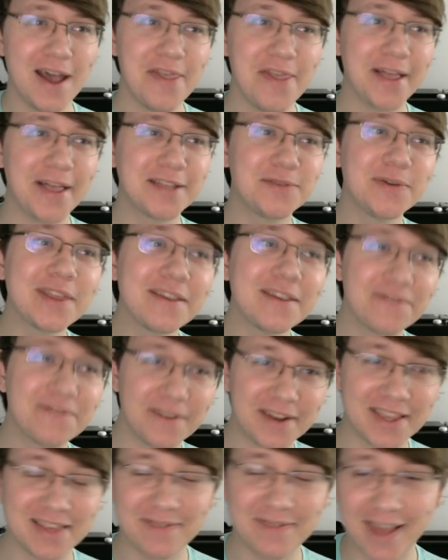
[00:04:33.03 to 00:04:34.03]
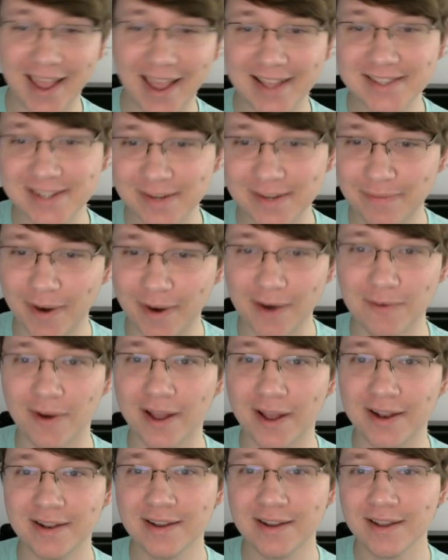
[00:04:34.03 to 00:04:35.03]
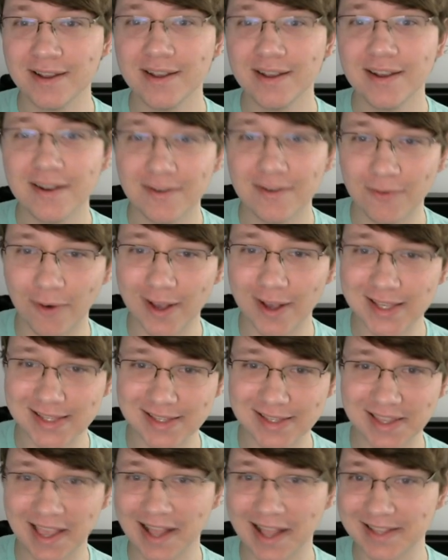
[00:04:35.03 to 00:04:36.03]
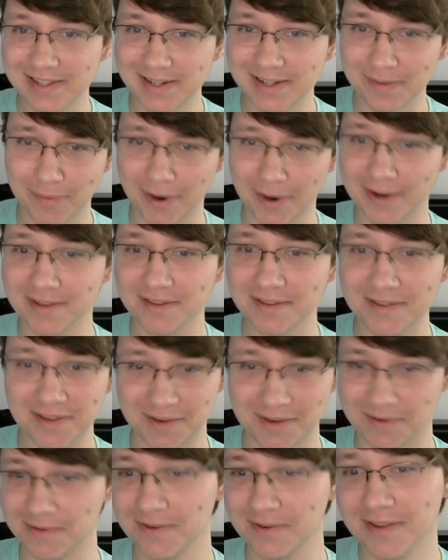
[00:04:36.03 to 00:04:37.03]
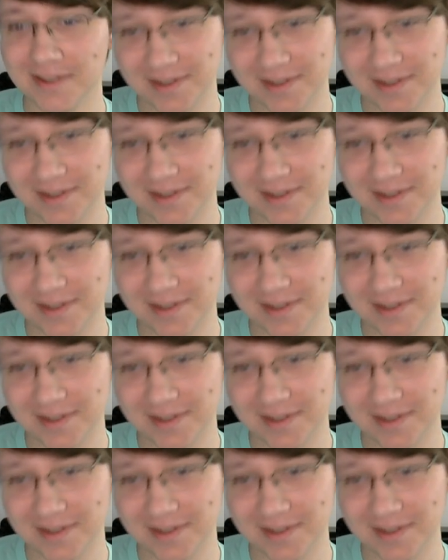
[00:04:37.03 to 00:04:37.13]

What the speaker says: That's really funny that my answer to part 1 was the answer to part 2.